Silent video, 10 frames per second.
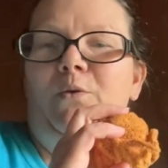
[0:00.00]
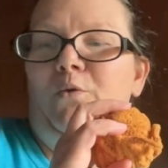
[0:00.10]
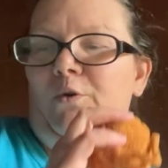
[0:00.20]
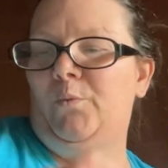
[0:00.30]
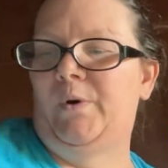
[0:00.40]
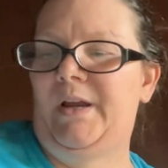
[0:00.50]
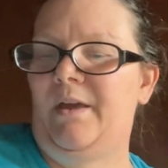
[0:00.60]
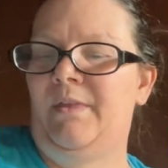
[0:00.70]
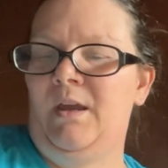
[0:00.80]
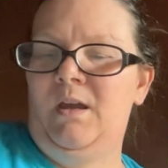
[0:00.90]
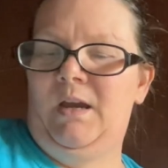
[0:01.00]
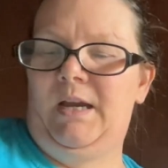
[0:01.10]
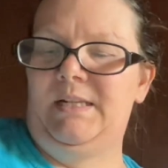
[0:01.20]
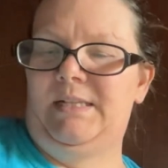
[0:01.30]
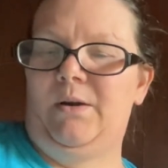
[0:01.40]
horn with.
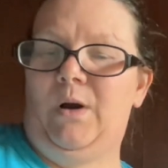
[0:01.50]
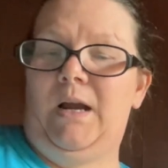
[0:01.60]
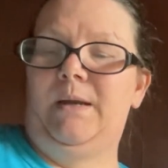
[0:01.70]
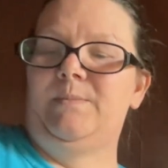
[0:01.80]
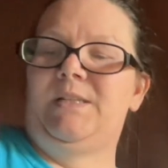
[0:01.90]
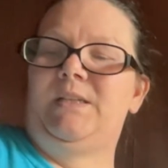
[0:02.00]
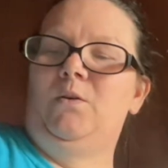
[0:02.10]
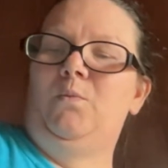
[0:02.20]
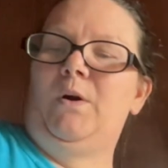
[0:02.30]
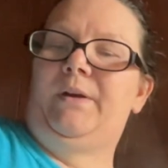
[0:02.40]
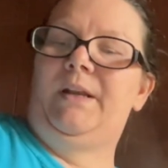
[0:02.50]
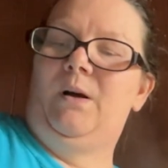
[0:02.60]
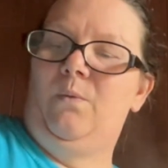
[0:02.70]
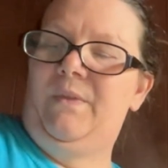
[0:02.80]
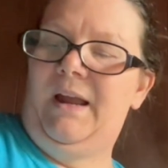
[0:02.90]
And so I am still working
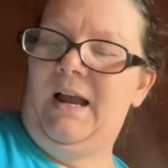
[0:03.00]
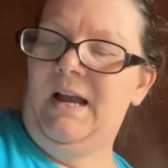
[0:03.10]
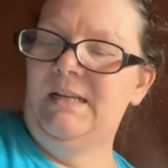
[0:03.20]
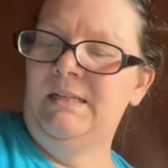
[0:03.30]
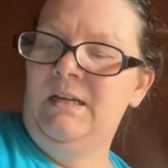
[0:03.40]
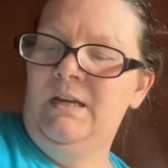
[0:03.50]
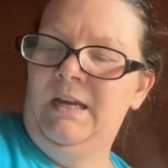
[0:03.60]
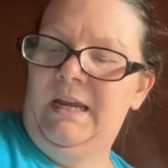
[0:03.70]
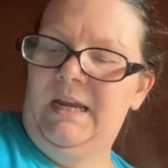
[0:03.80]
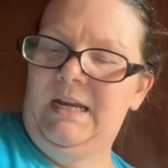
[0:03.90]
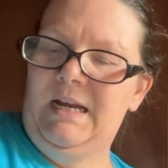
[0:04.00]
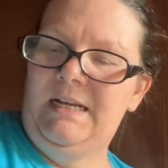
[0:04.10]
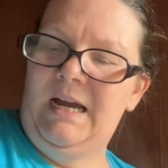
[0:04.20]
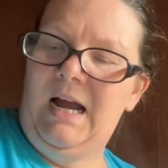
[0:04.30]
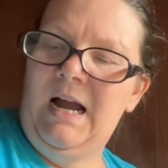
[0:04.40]
on that,
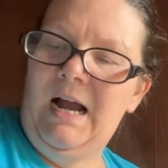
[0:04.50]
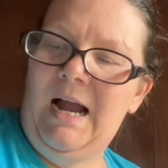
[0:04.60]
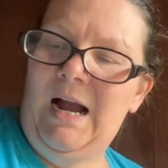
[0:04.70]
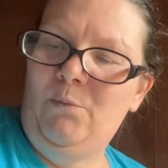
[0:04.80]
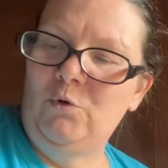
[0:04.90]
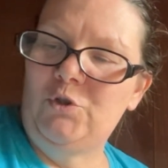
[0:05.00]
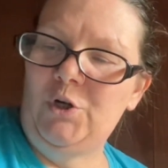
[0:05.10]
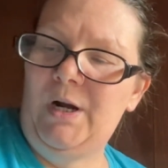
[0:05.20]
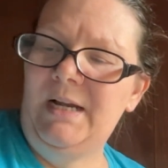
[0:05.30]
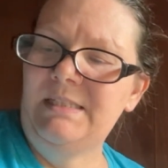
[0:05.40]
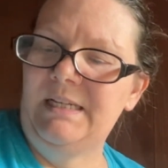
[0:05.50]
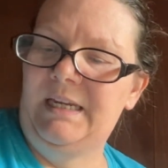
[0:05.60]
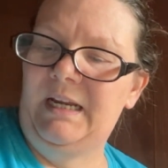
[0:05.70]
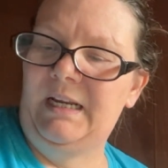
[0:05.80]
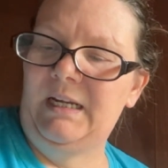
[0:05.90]
and I will try to
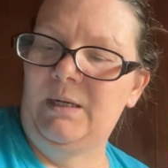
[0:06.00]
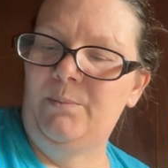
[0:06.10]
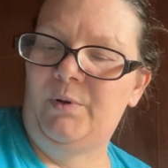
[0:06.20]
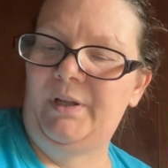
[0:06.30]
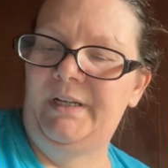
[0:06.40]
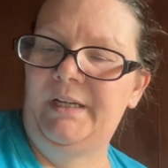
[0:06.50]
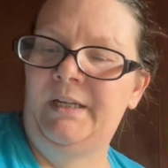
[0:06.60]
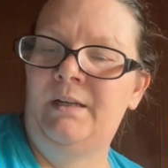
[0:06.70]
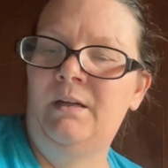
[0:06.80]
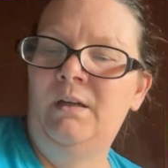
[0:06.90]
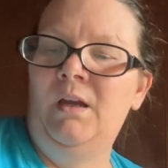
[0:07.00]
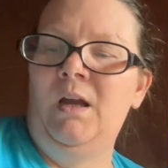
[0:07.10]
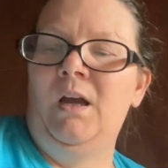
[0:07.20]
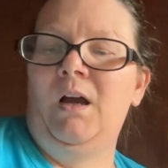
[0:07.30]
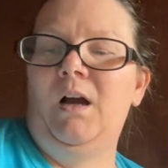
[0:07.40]
get it completed
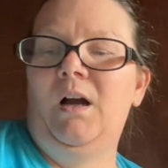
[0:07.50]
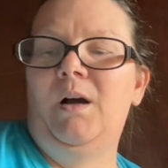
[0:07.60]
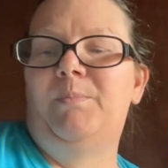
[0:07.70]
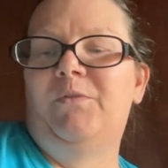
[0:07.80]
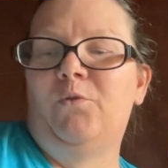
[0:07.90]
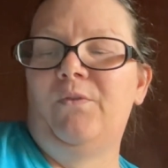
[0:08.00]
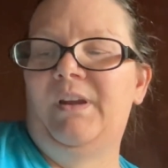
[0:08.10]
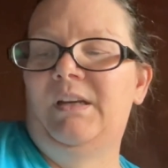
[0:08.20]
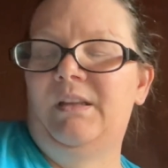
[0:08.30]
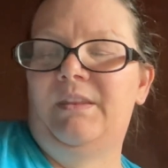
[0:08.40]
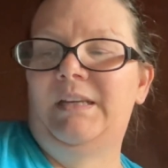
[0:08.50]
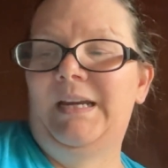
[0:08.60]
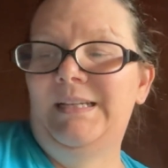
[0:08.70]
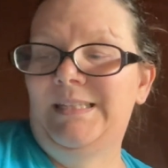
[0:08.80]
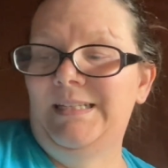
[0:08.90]
before the end of the
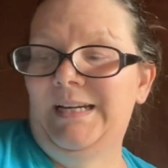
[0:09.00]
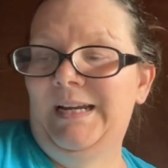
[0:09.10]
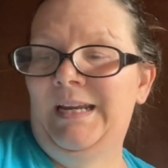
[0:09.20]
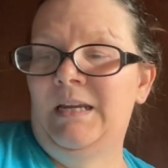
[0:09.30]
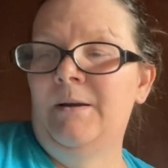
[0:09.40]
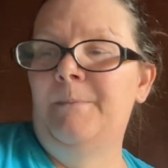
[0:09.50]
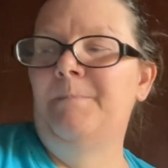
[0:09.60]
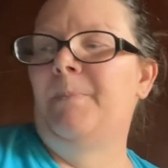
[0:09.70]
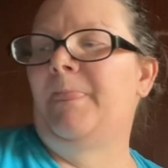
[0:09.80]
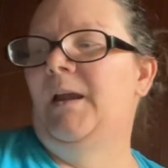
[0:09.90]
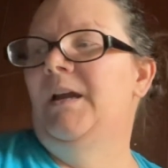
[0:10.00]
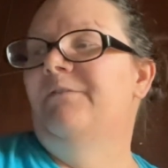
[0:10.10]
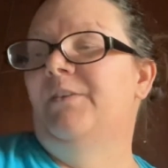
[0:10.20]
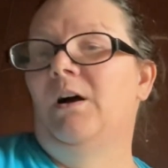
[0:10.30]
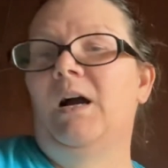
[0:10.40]
day today.
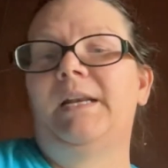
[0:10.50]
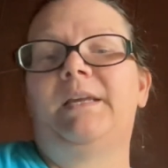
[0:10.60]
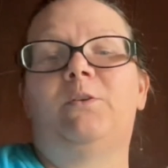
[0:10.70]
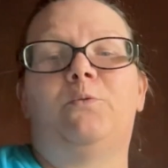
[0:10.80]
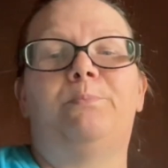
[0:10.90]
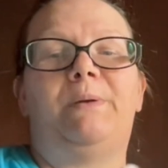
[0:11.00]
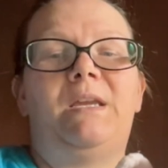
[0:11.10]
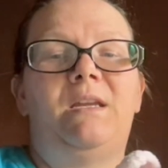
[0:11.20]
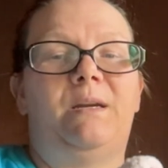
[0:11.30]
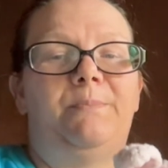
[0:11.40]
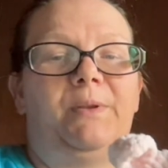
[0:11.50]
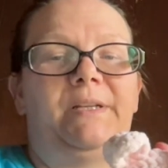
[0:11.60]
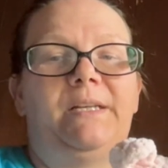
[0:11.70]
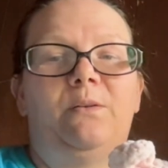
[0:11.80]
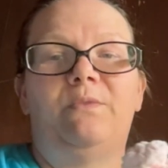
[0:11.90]
If not, it'll be
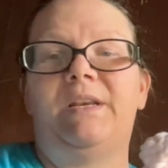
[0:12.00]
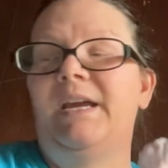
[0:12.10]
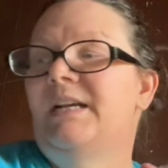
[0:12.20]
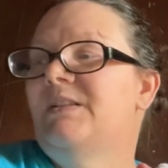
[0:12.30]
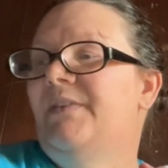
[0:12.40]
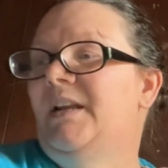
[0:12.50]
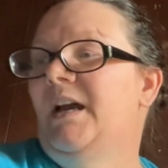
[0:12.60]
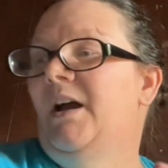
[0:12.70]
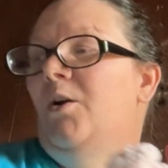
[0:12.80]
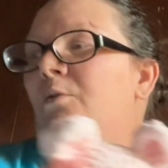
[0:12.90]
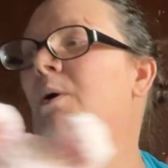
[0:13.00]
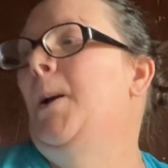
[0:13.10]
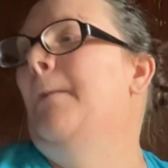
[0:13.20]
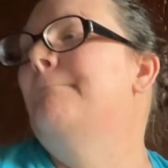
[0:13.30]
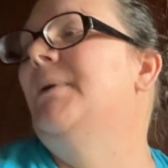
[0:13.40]
completed on the next video,
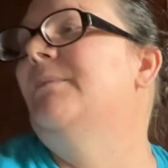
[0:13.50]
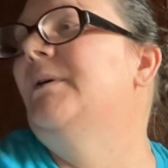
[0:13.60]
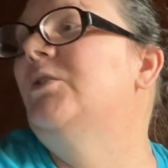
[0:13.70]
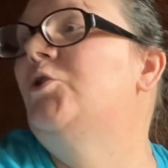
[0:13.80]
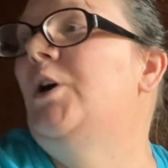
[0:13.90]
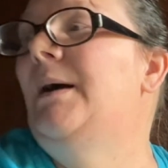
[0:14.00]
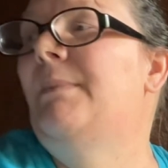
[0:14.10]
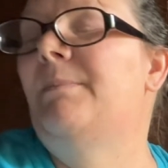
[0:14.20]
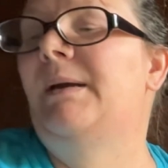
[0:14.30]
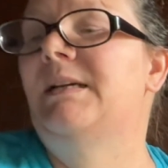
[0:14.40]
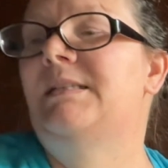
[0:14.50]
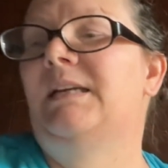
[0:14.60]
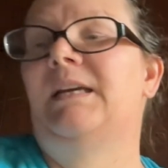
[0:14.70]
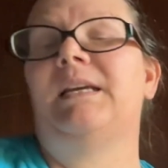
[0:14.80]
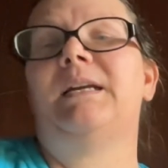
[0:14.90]
but I'm going to try my best to
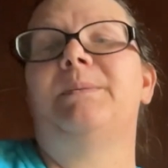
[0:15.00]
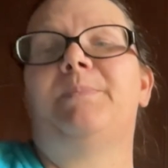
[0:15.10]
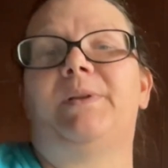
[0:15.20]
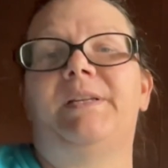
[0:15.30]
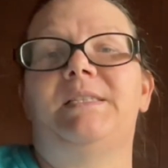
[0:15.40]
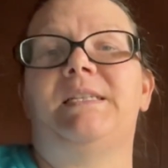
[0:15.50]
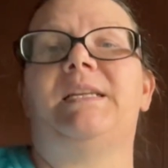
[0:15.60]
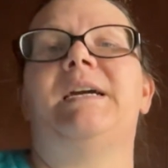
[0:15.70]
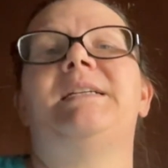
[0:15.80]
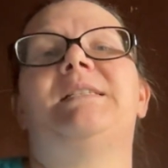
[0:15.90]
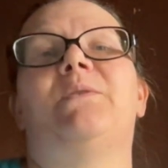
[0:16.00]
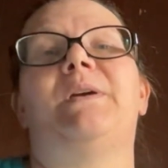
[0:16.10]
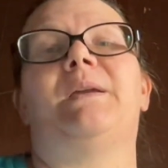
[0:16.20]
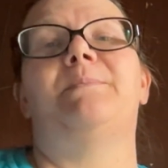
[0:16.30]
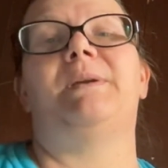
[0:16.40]
get it completed today so
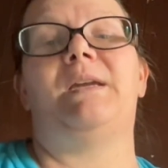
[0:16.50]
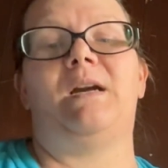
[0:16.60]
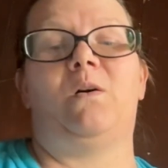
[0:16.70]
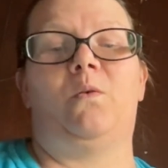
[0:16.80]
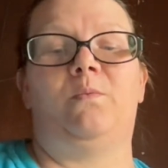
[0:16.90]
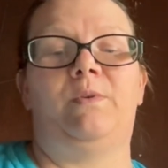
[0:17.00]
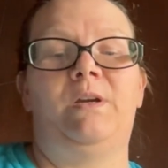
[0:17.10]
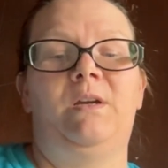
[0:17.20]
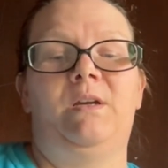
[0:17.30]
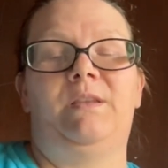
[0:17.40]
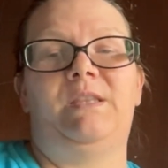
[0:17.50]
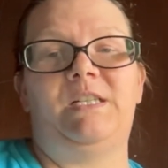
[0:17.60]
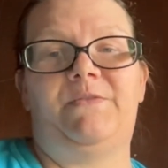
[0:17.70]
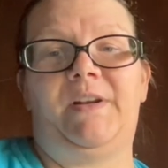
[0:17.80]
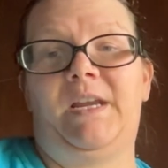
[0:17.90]
it can be on
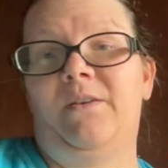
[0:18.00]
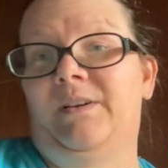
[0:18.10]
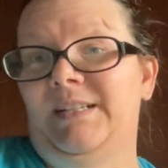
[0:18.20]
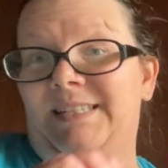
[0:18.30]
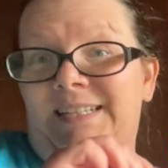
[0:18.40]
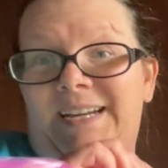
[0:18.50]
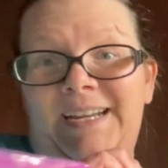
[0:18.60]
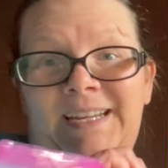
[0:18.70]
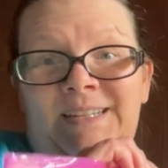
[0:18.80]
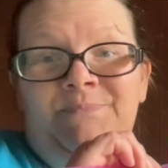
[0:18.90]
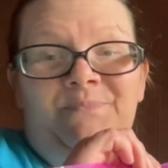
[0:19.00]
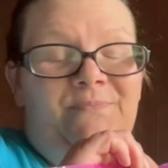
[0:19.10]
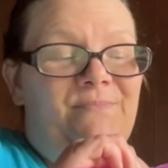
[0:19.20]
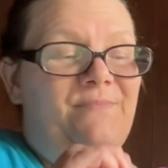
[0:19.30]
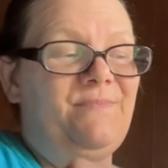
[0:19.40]
this video, because today
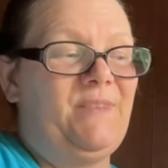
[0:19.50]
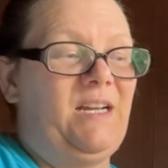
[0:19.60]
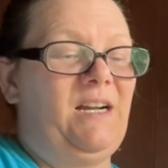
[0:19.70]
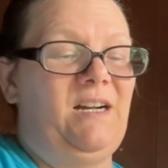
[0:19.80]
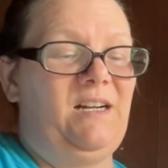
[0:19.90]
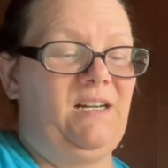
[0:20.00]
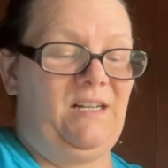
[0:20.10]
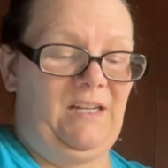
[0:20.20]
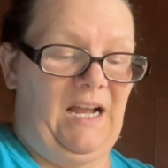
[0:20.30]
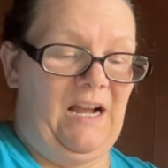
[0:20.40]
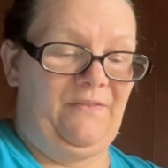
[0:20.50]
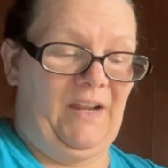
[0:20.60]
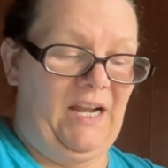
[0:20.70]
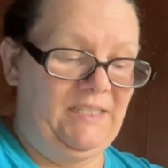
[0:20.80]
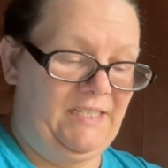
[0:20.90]
I've
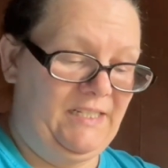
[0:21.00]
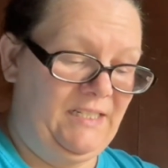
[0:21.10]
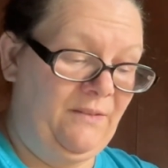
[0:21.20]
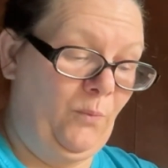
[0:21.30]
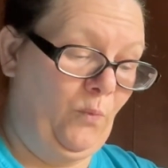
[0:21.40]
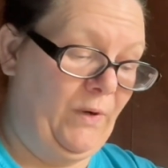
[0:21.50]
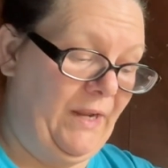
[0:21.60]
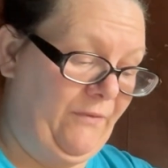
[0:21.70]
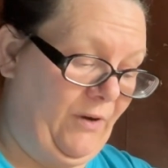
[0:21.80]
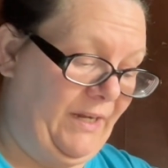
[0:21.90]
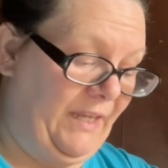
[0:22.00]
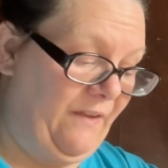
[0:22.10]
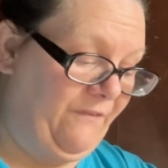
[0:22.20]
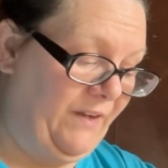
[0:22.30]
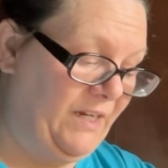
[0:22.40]
got to, whenever I
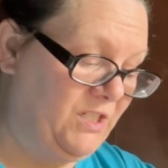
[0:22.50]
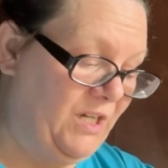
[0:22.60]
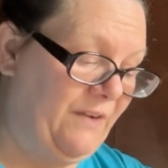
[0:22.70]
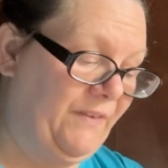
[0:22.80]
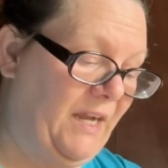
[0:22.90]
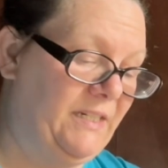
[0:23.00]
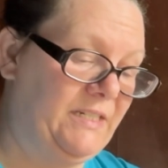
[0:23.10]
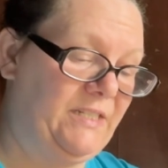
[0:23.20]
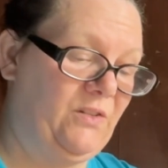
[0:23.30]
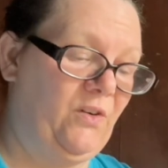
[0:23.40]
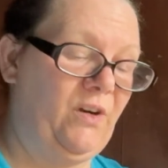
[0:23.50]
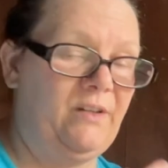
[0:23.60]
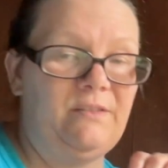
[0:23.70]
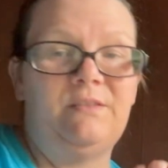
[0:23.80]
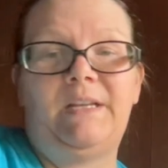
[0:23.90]
get finished, I've got to
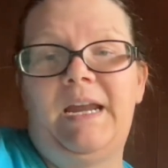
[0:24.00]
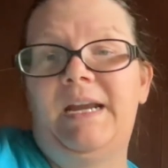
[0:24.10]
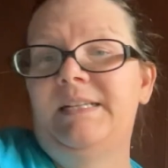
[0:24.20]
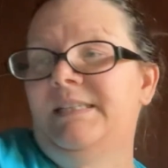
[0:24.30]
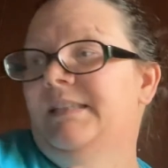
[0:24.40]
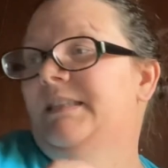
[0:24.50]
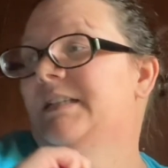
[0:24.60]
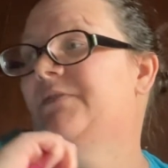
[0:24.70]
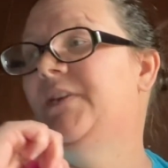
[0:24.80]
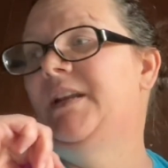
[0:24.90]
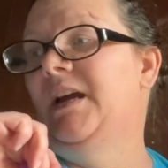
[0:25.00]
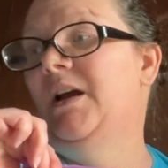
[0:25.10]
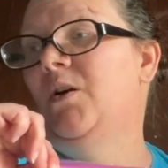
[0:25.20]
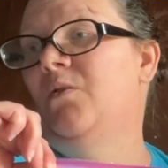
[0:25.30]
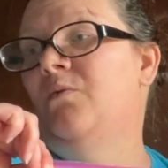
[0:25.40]
start editing this
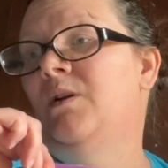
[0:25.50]
video